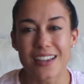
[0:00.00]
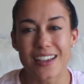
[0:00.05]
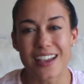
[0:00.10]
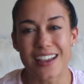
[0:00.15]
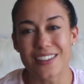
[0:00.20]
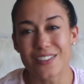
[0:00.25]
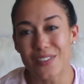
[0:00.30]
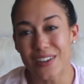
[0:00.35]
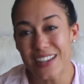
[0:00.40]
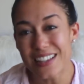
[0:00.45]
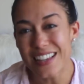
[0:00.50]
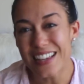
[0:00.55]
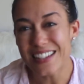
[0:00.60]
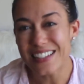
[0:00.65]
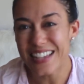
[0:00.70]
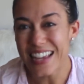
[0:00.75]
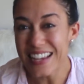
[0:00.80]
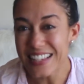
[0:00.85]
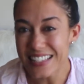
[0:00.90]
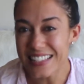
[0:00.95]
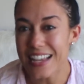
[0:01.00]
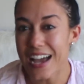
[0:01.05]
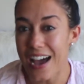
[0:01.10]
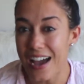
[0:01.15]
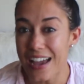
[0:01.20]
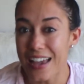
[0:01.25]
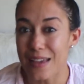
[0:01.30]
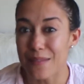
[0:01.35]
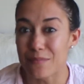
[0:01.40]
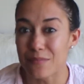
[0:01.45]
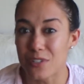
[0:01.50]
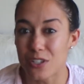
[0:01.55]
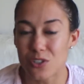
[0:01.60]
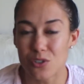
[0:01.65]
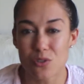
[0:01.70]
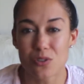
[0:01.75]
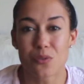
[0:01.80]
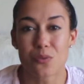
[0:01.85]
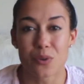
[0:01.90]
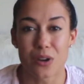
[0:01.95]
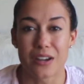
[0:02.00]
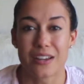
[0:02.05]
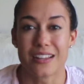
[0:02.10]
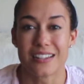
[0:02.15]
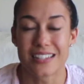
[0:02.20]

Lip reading: and you guys, it takes time to do the work.